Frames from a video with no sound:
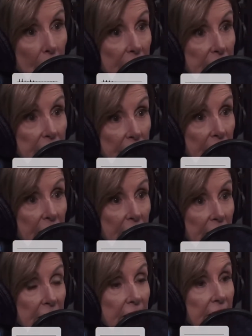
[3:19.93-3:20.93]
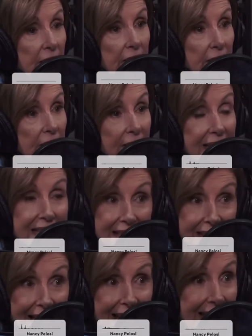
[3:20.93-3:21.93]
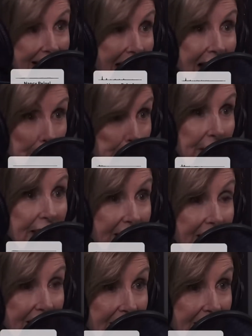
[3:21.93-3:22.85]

was this ain't happening.